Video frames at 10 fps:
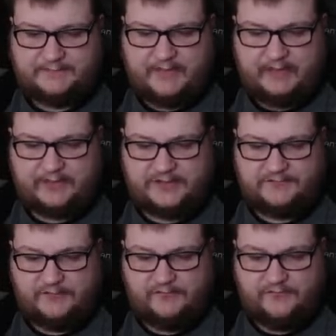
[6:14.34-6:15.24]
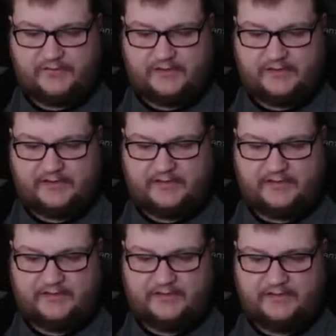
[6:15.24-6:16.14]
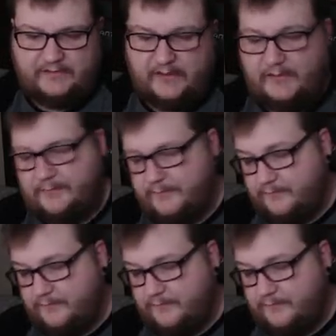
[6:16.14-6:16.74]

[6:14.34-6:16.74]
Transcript: we got urshifu v that